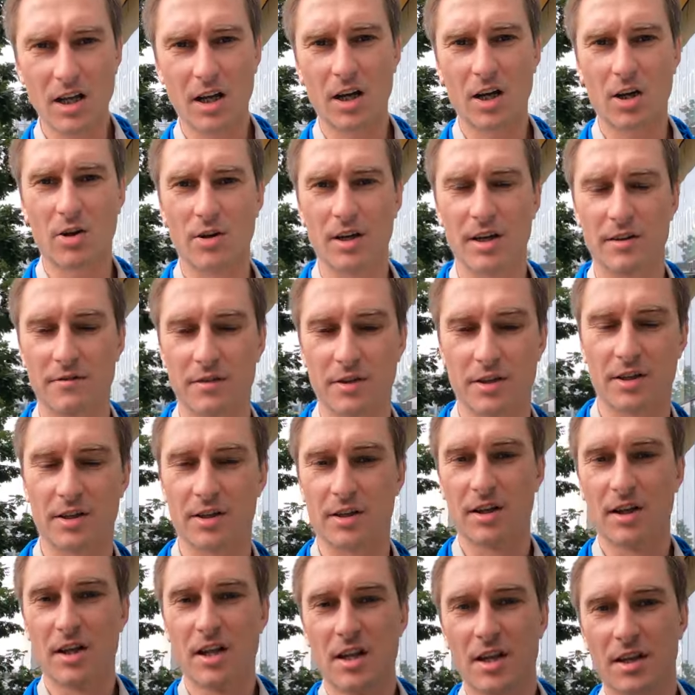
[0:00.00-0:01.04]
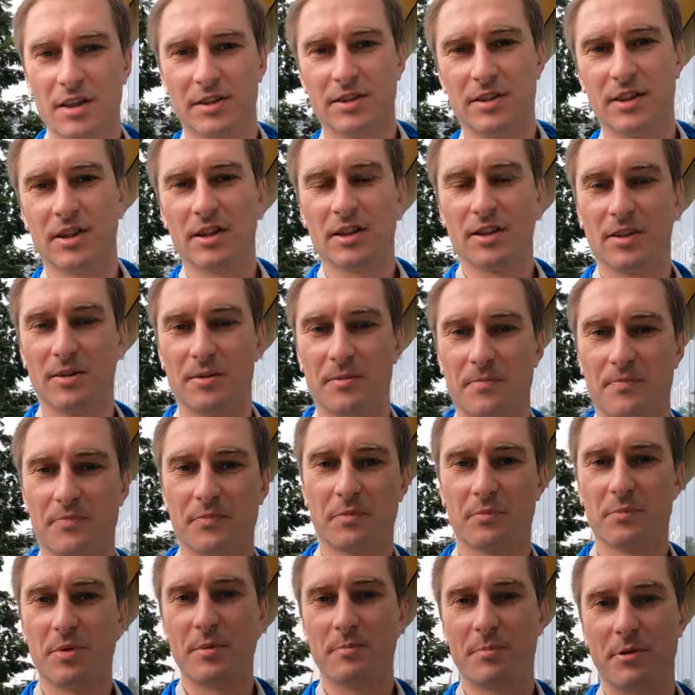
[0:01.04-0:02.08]
However, the
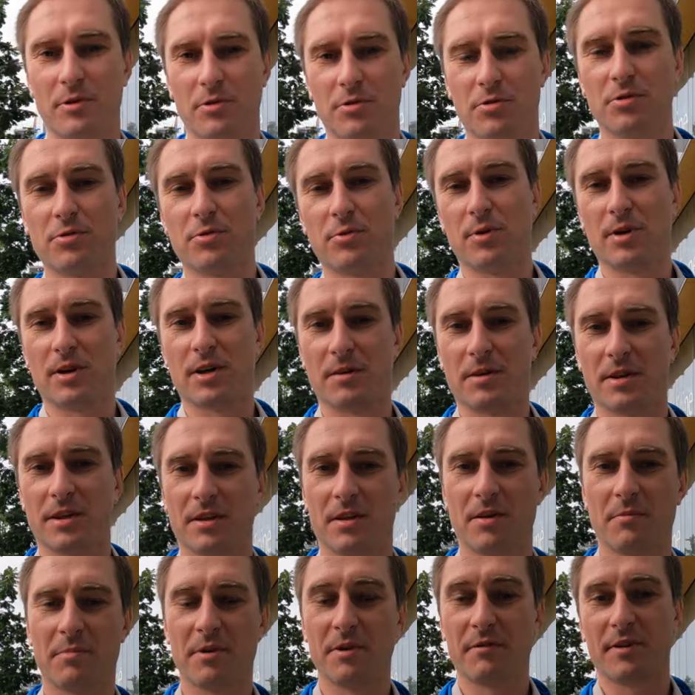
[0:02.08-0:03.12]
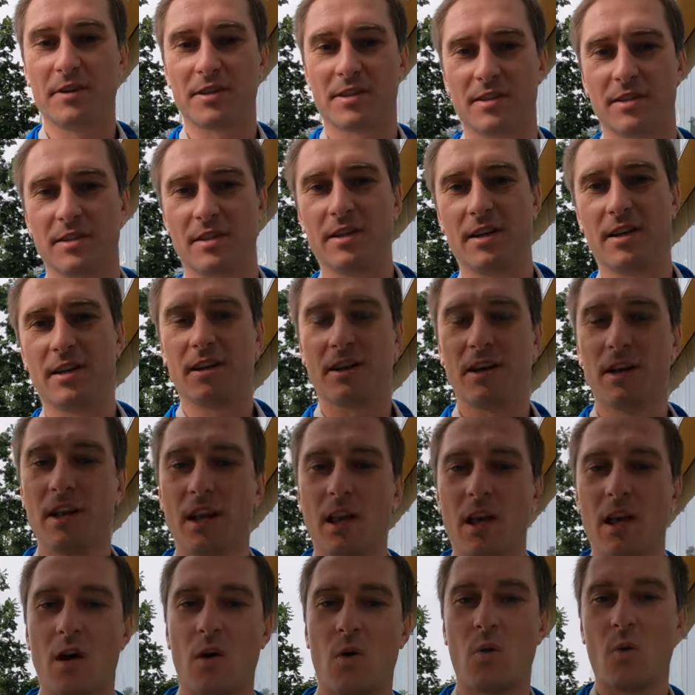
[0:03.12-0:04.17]
people who were previously there,
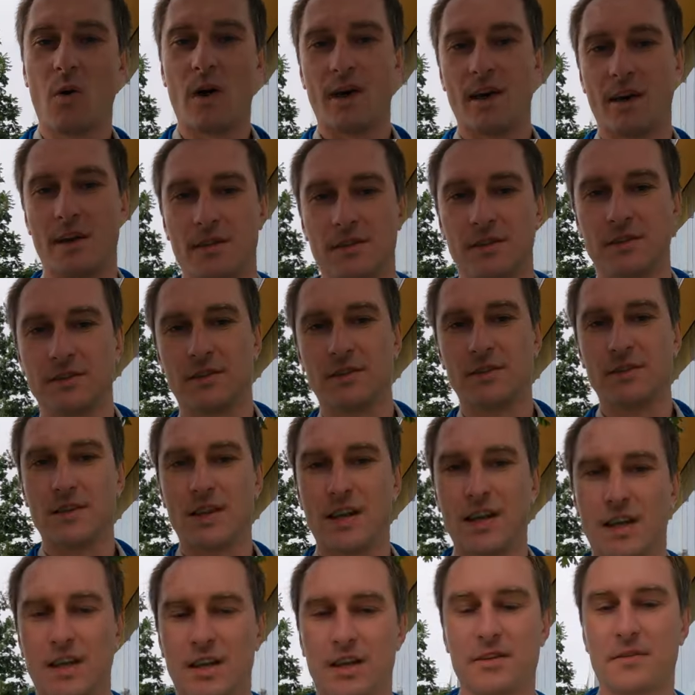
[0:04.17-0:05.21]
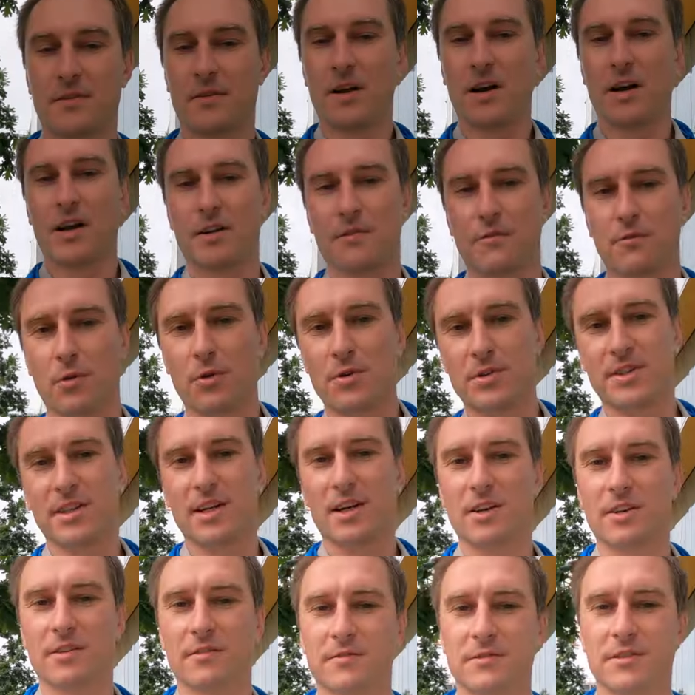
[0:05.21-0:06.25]
when they are forced
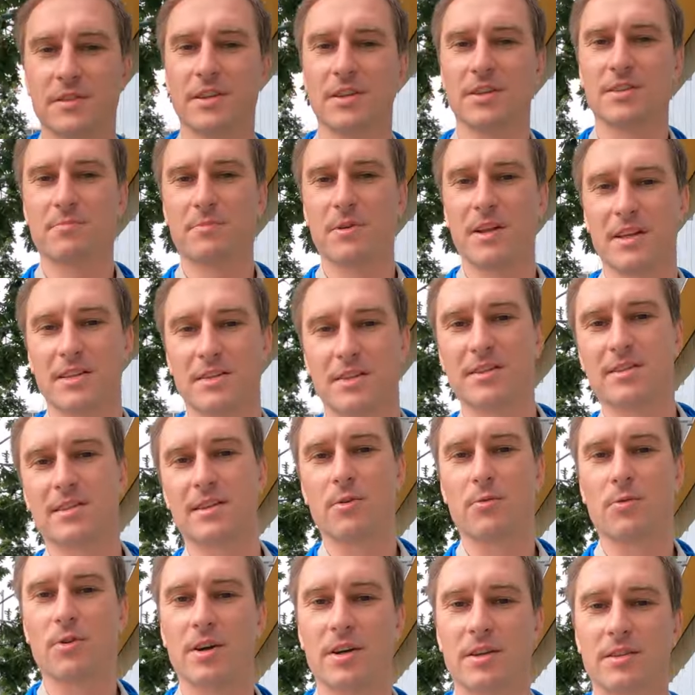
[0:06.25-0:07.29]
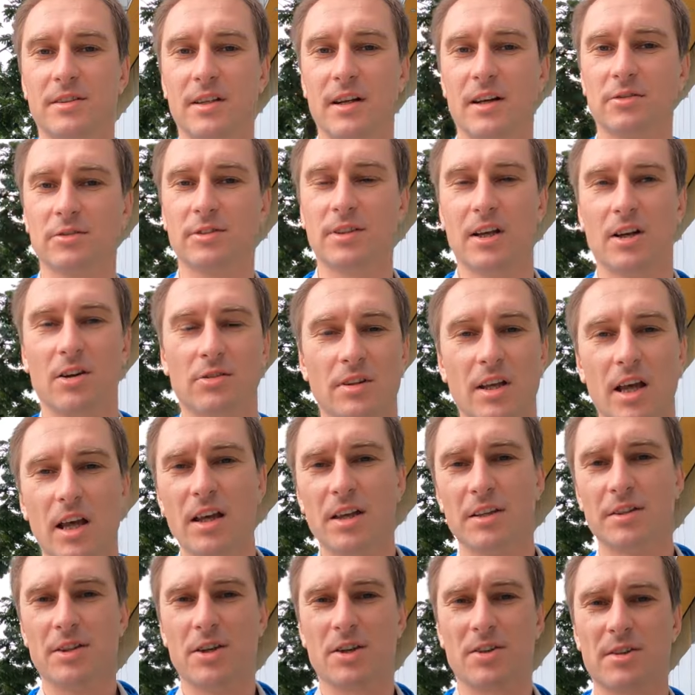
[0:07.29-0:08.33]
out of these places they were in downtown,
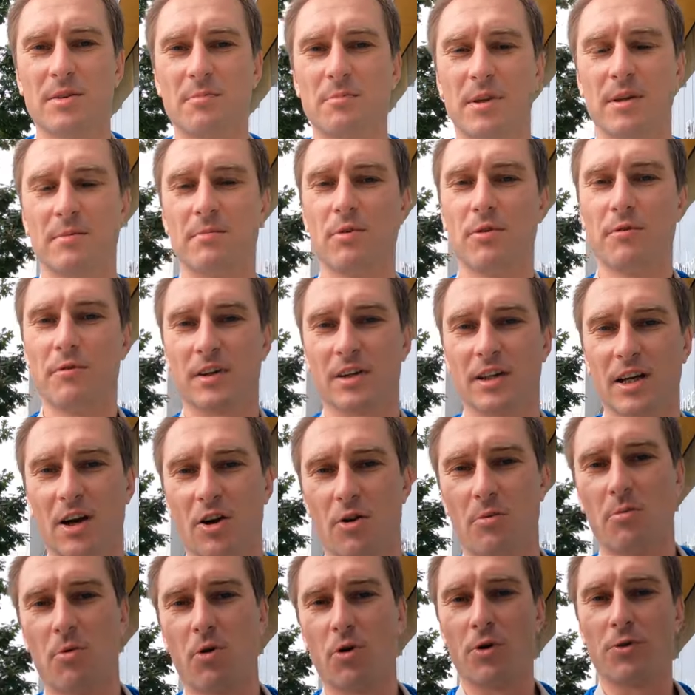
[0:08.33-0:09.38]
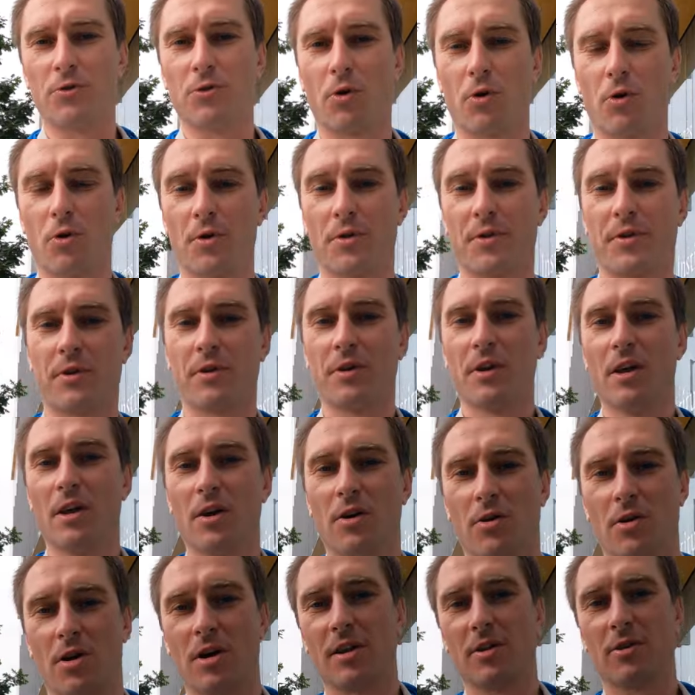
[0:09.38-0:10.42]
they're simply moving now more north
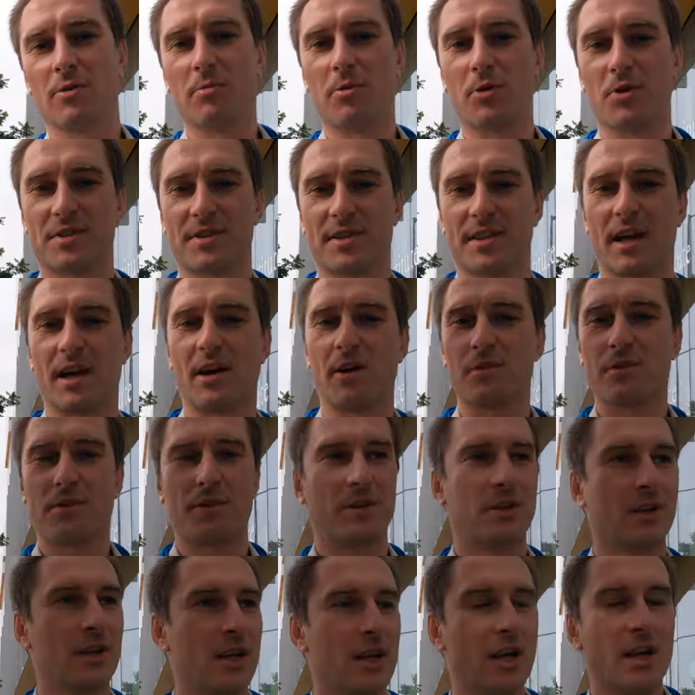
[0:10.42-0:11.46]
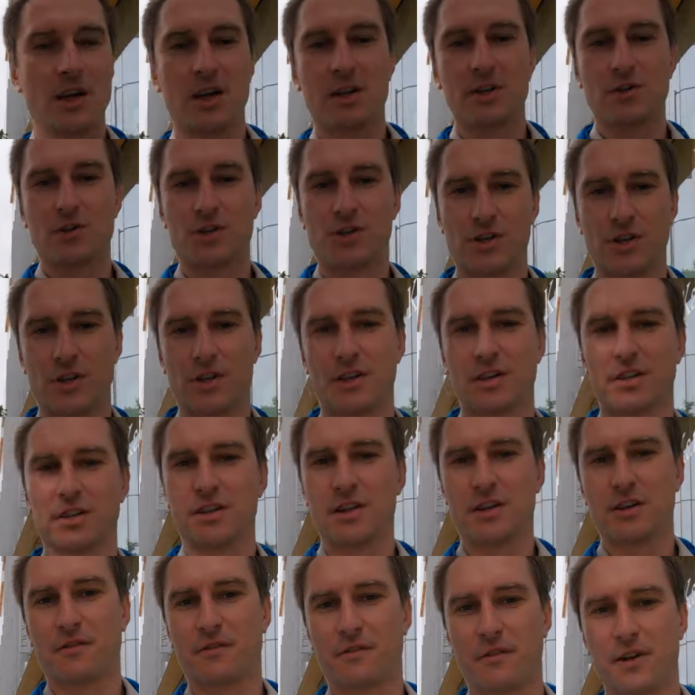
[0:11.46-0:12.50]
or a little more south, usually
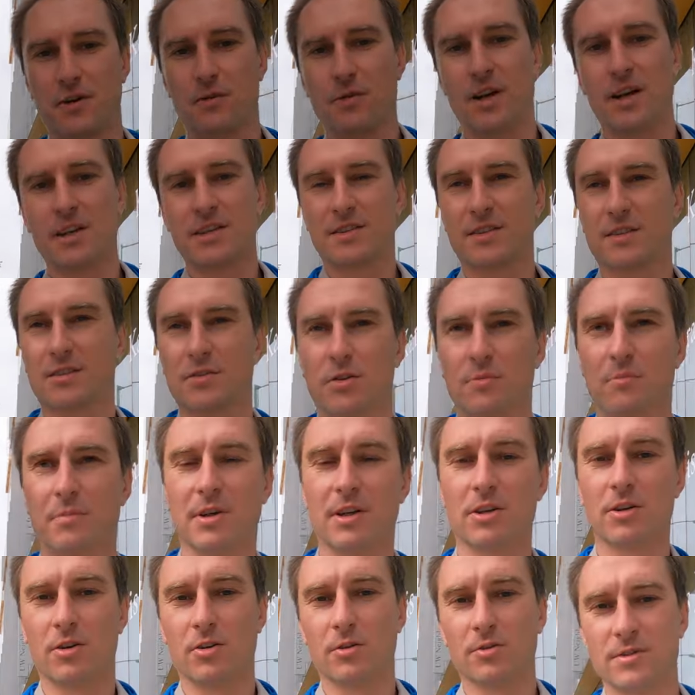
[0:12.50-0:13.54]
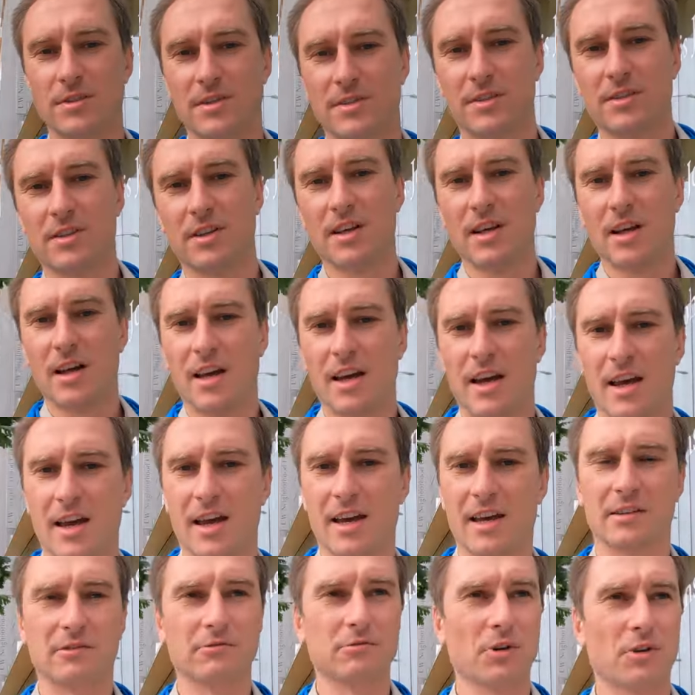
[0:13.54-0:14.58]
near freeways or big roads,
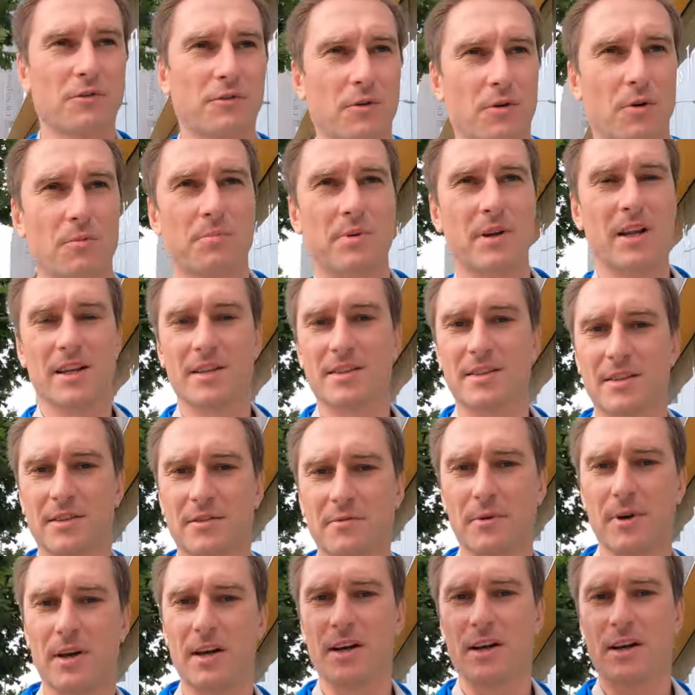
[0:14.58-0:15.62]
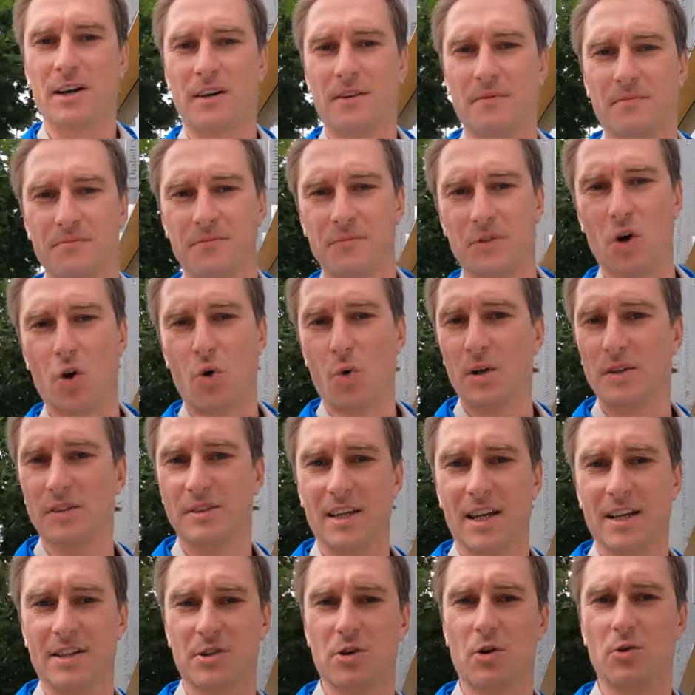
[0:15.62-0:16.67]
and look for places where no one
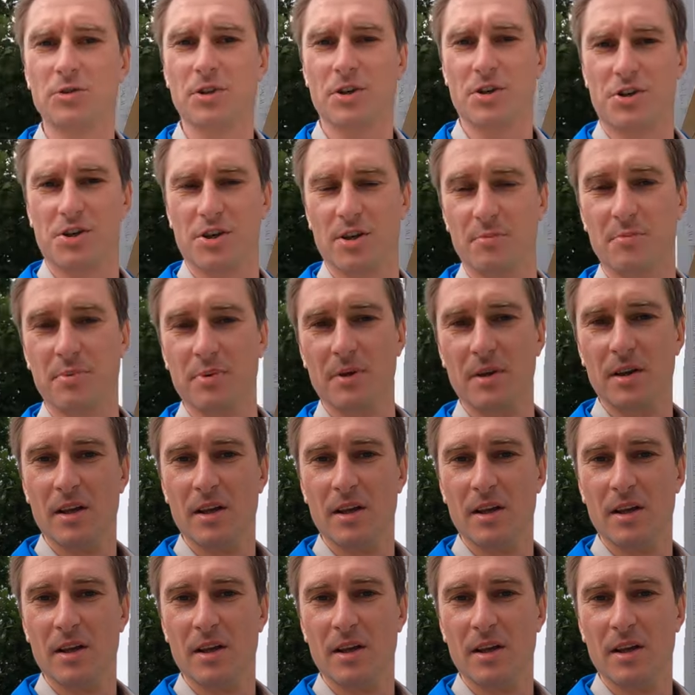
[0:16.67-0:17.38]
takes ownership.